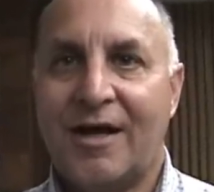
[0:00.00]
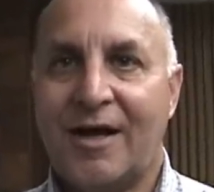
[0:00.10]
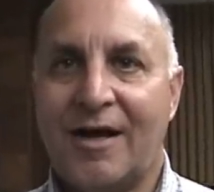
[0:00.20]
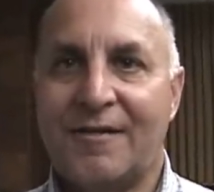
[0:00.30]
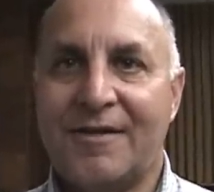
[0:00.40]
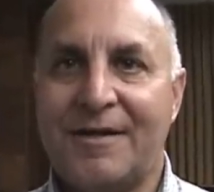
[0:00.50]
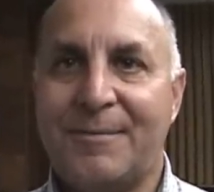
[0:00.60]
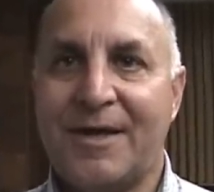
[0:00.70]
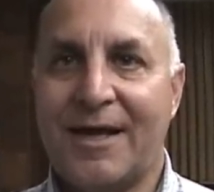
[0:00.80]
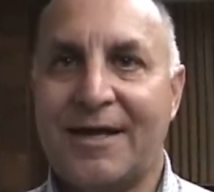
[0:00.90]
uh, the
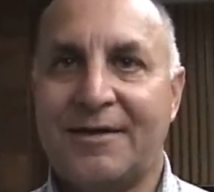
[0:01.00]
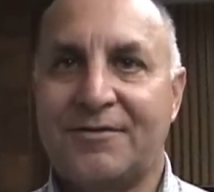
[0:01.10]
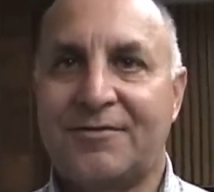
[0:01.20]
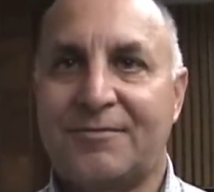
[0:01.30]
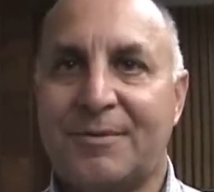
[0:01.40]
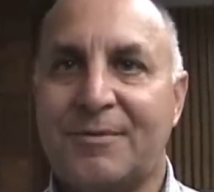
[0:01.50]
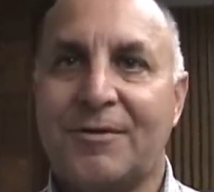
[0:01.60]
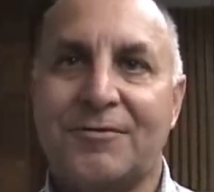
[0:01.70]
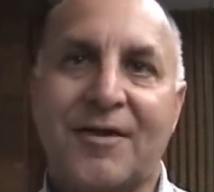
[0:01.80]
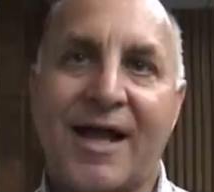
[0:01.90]
EPA's
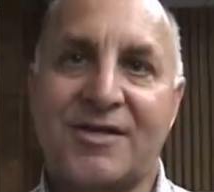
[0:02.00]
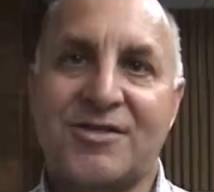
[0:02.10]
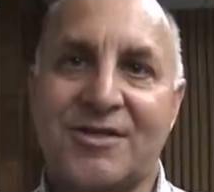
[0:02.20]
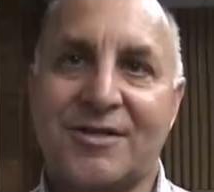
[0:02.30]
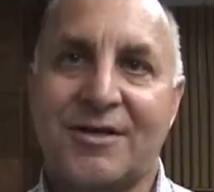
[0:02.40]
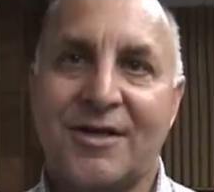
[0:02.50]
proposed action